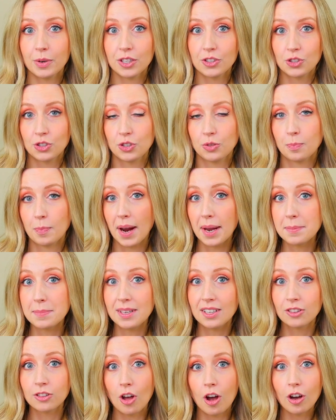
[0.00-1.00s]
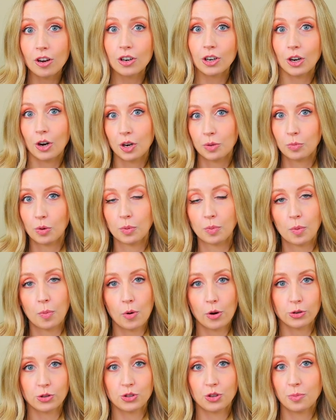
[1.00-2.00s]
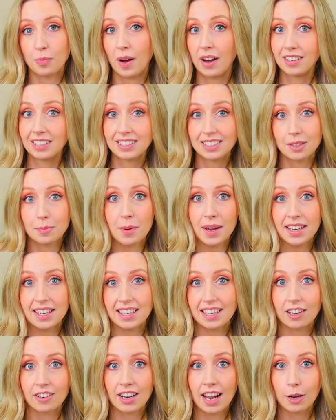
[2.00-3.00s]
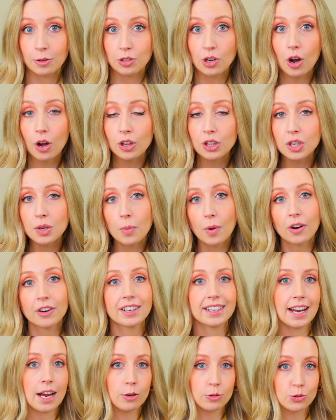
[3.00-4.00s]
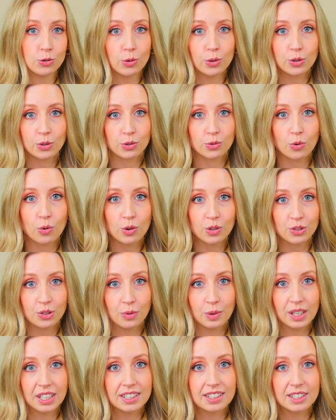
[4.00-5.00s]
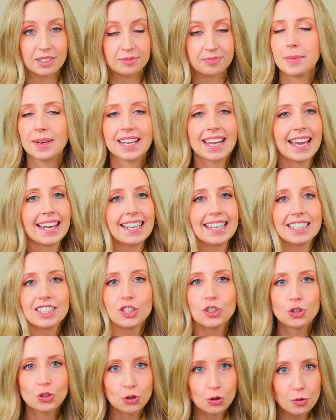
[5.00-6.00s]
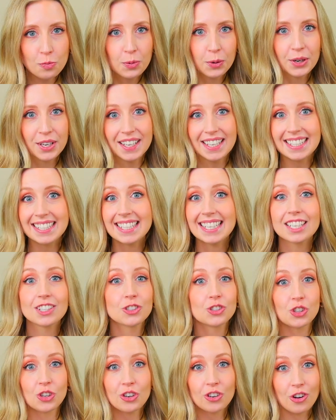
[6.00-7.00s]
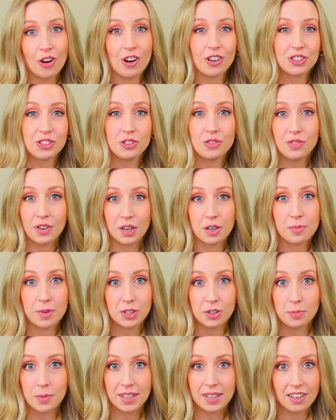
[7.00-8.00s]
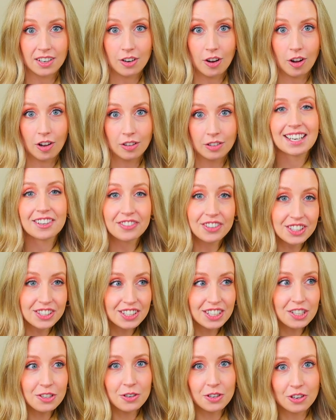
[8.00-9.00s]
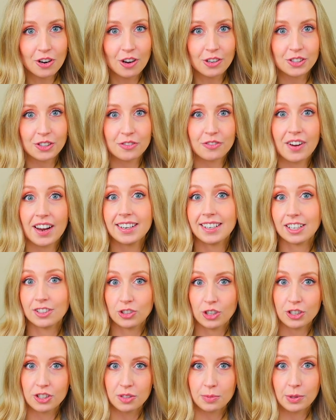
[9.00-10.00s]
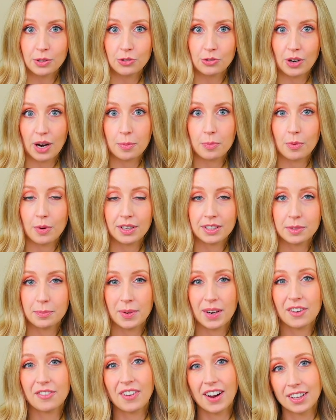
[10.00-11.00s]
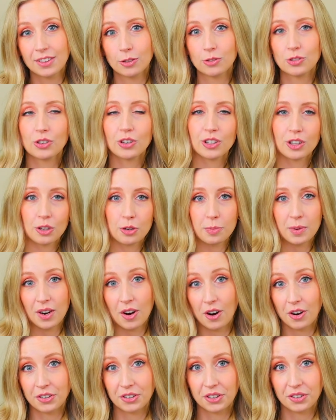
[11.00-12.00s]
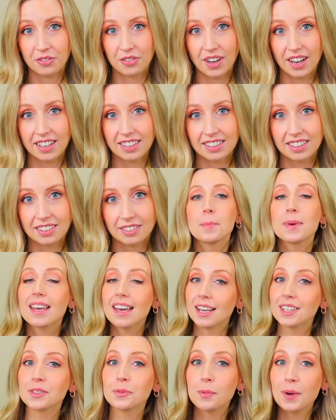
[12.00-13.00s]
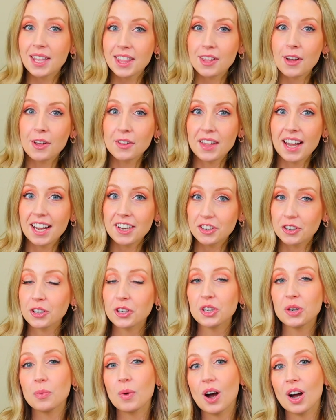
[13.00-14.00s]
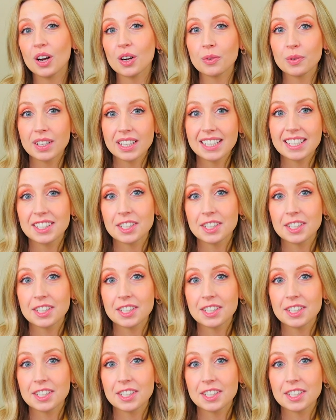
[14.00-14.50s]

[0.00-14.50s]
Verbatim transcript: which might be longer on more proportional bodies depending on how tall you are and how short your torso is. But again, it's super easy. It shouldn't cost you very much at all. Conversely, you can also find adjustable strap ones, but I find those are a little bit harder to find. Because with all that, you're gonna want a really